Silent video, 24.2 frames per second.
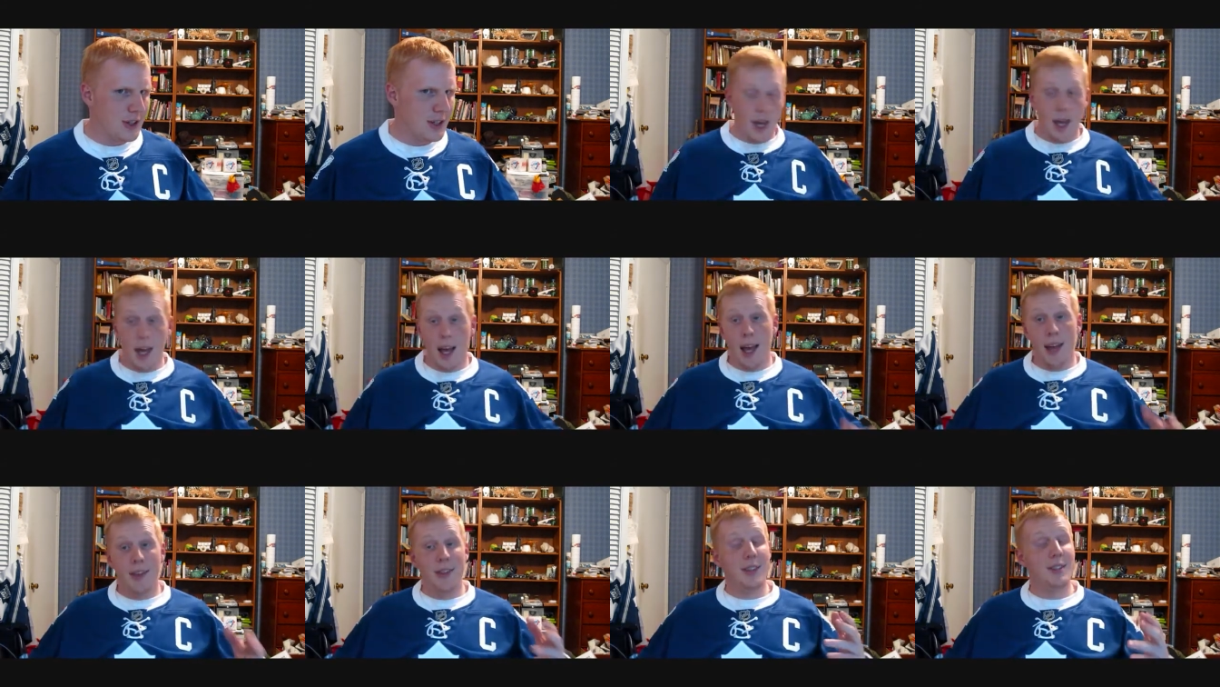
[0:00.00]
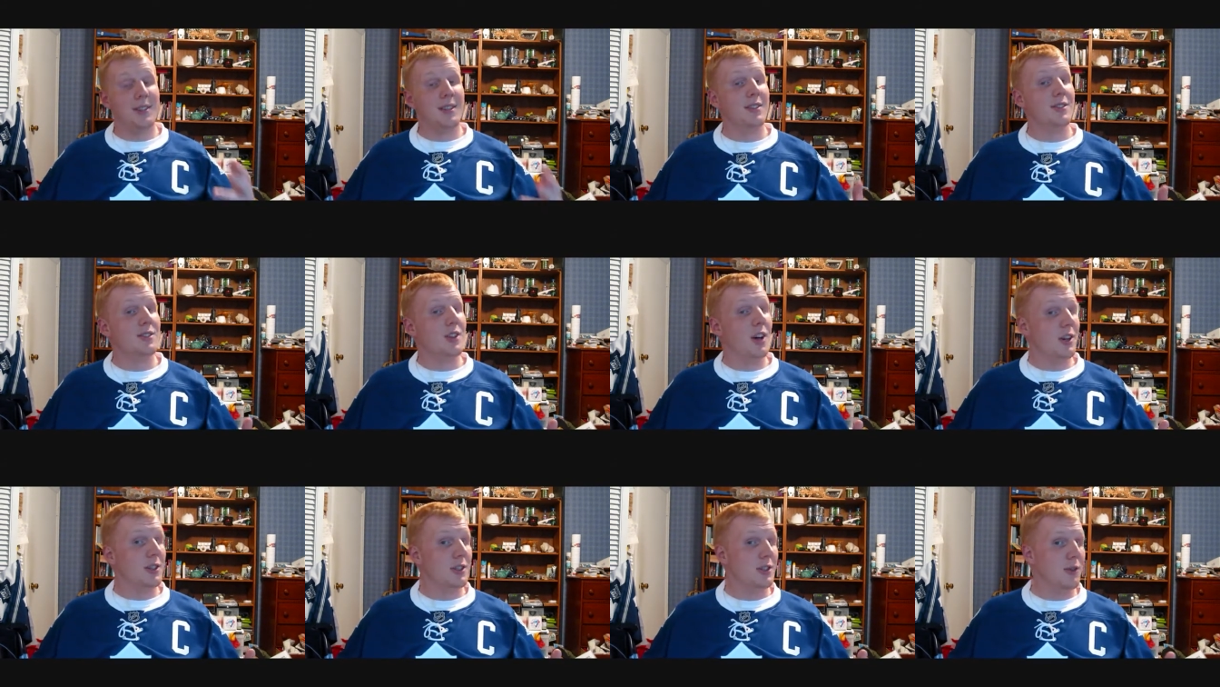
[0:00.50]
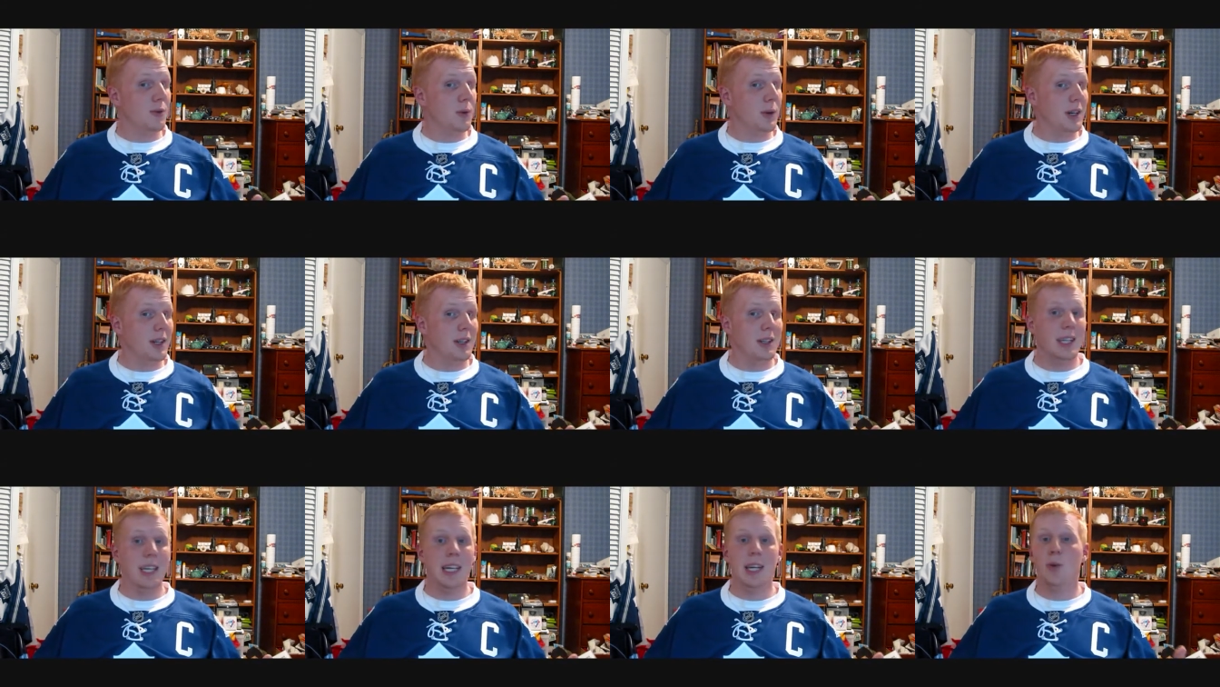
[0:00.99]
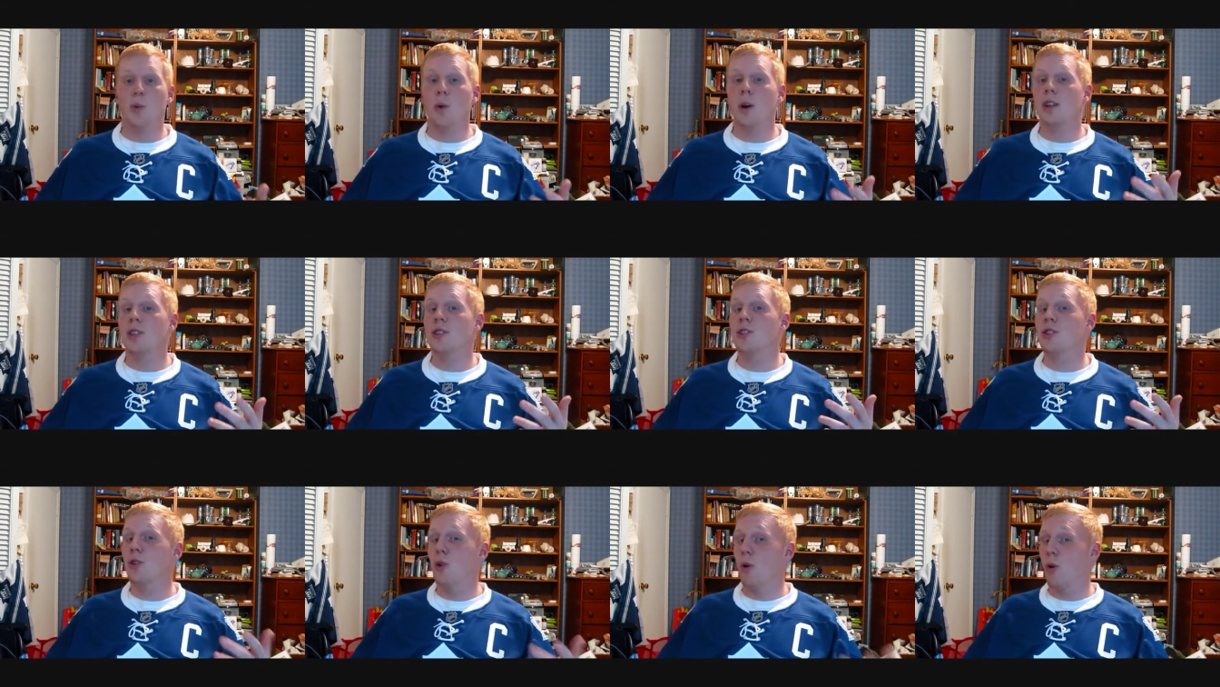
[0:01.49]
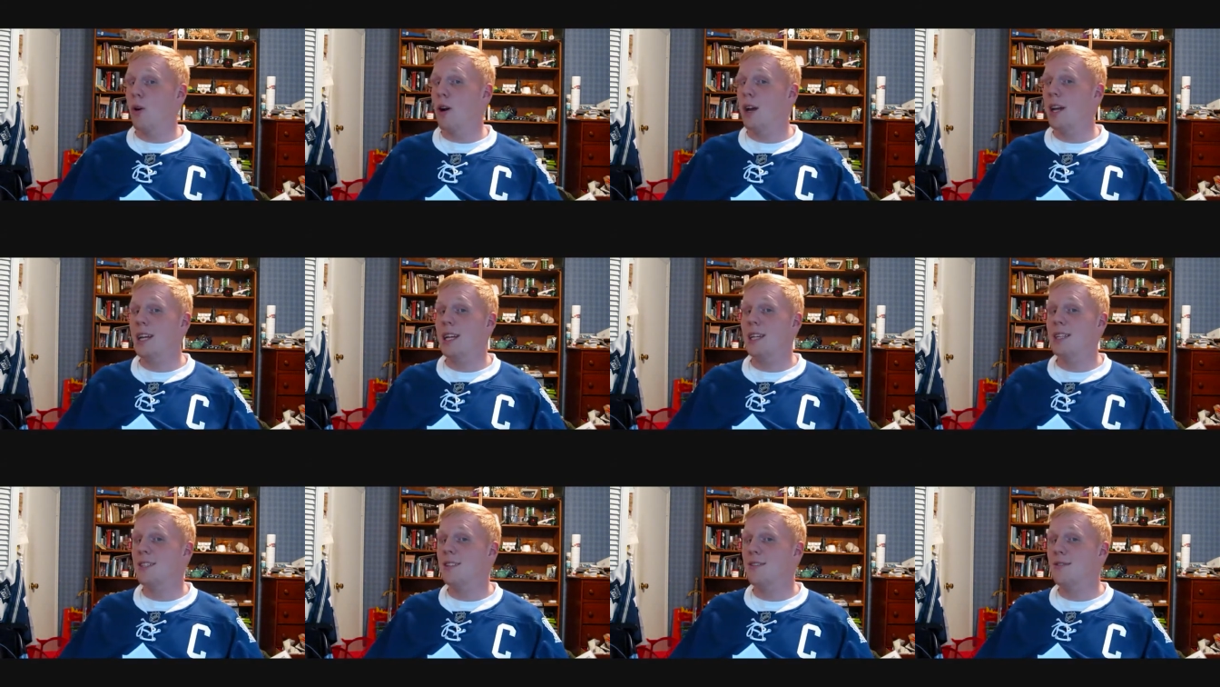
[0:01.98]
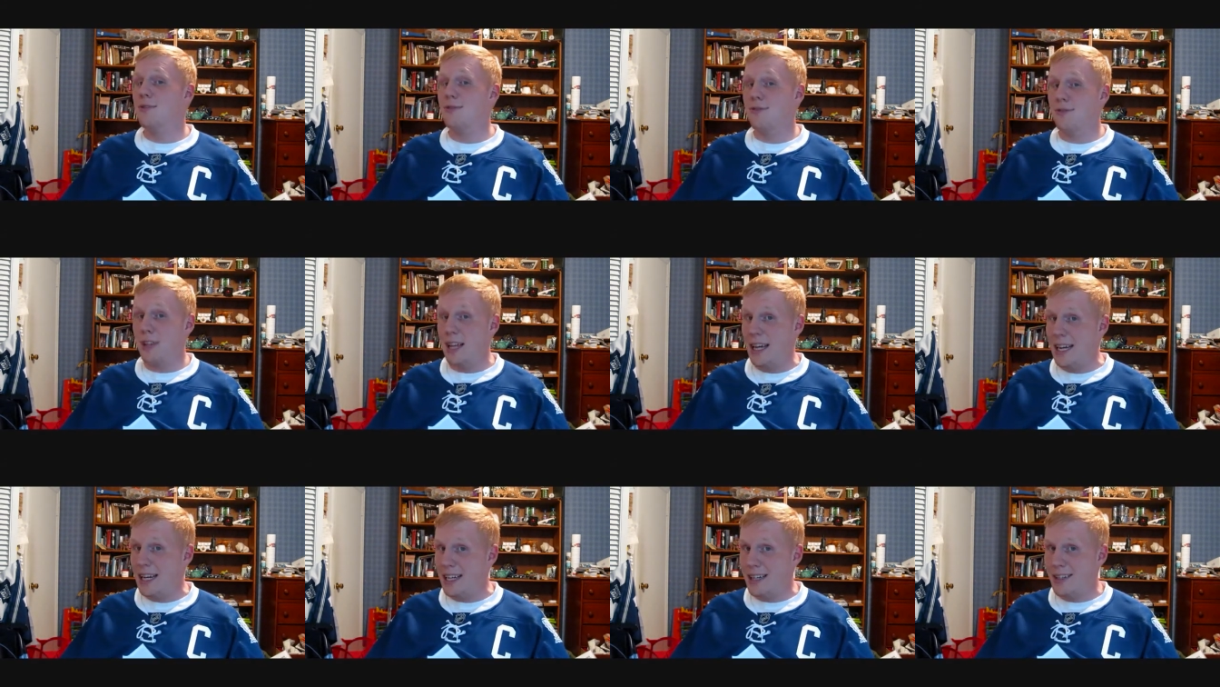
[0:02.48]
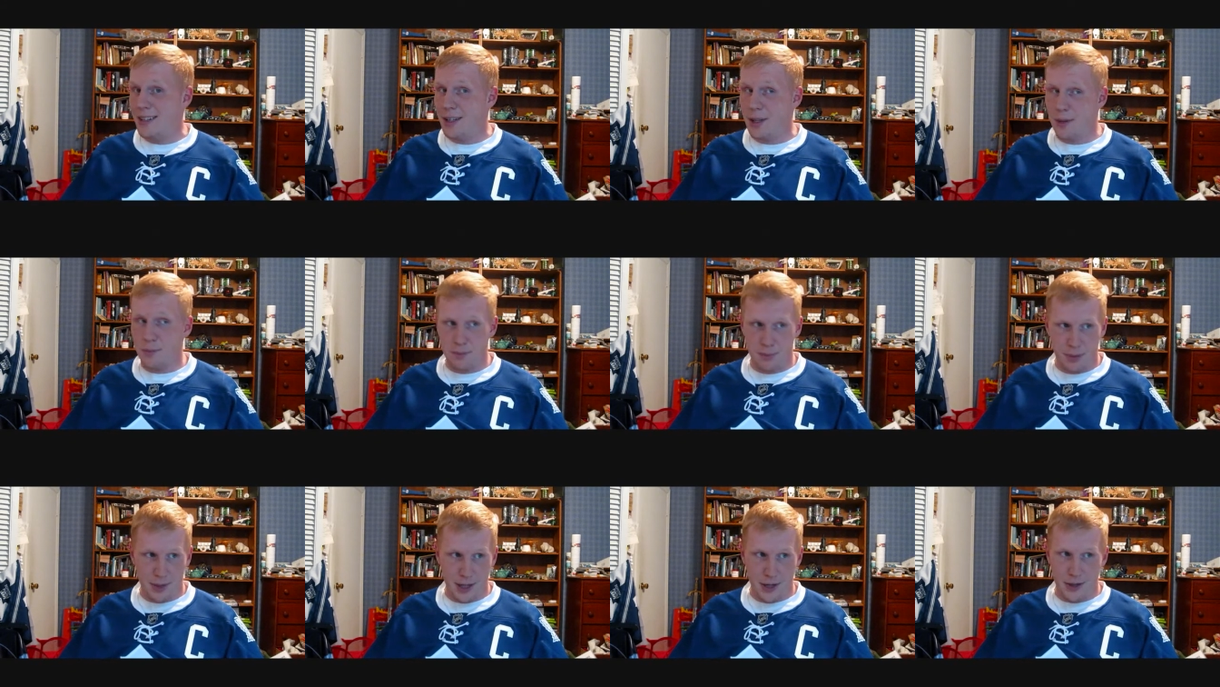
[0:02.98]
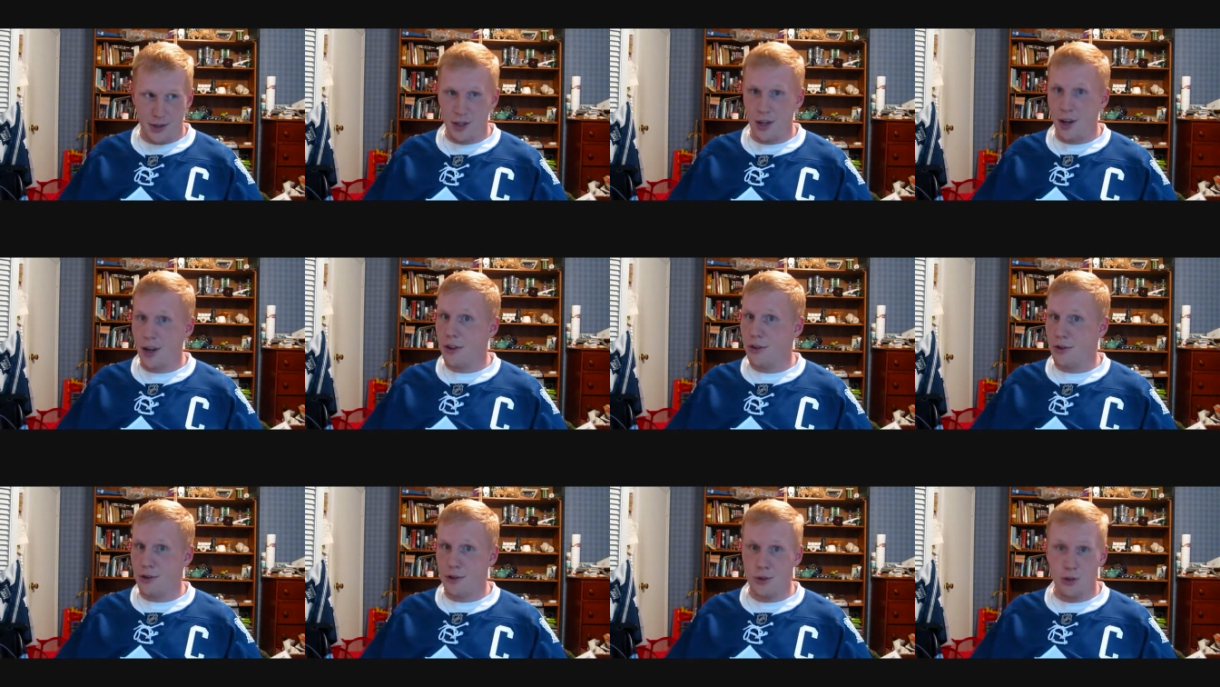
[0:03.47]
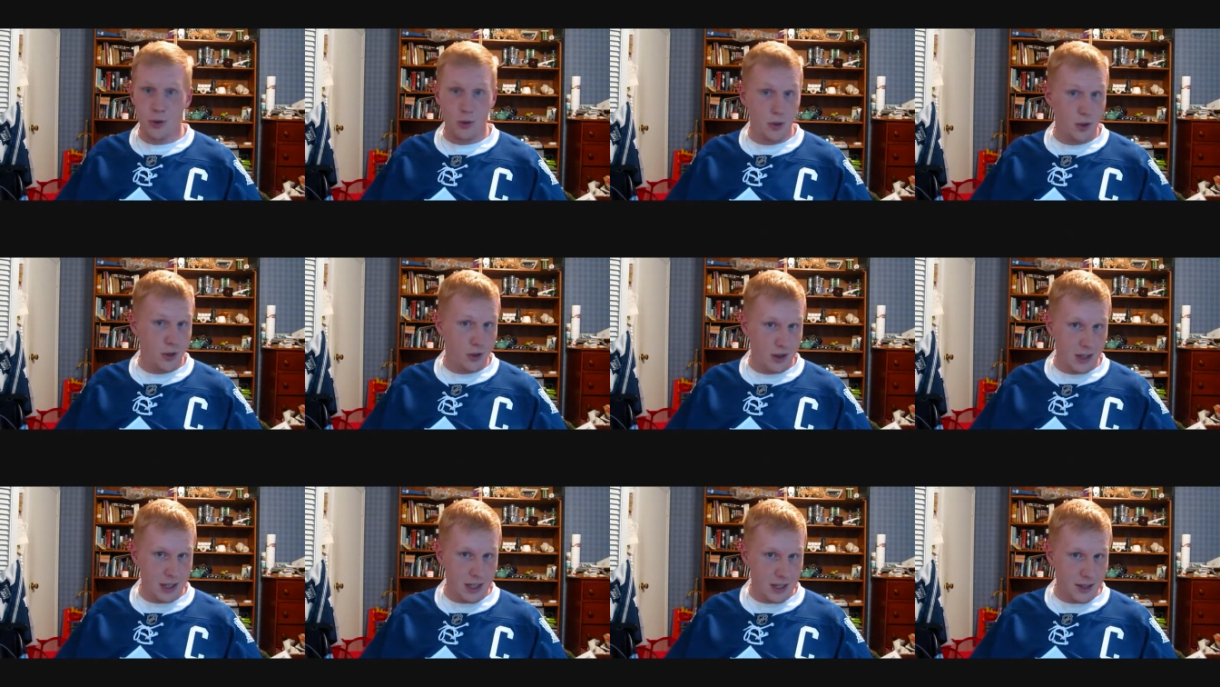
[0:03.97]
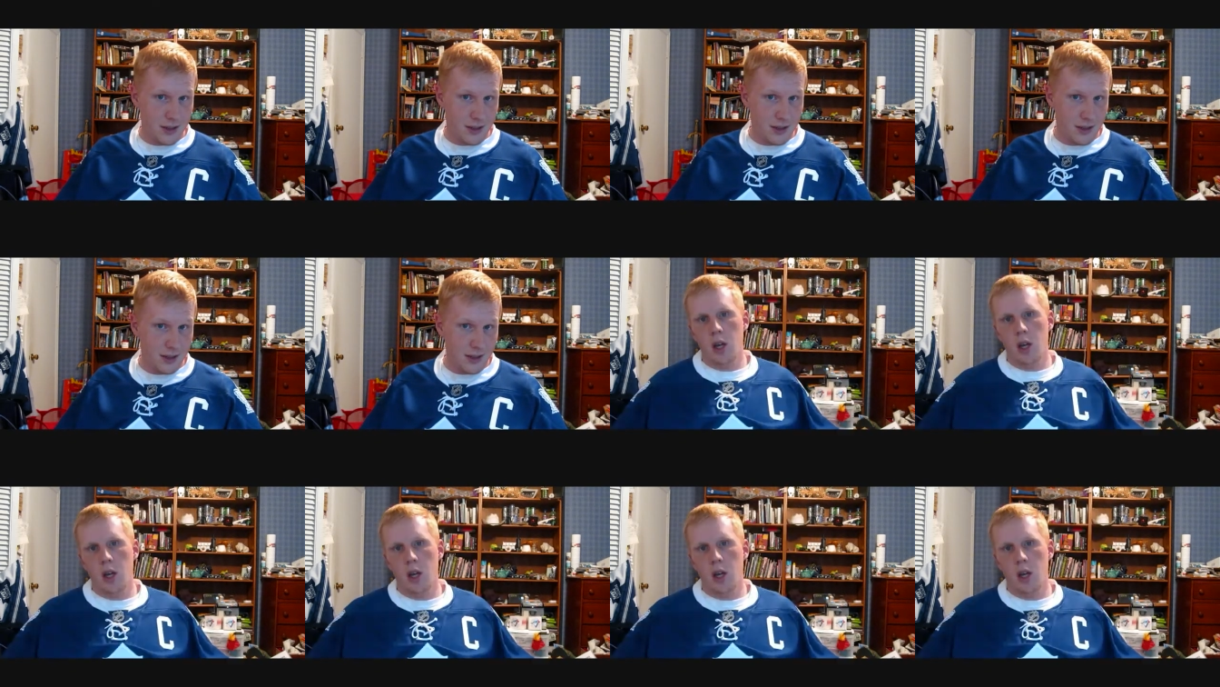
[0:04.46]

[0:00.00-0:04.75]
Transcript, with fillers: And this is also in a league where scoring is inflated compared to other junior leagues.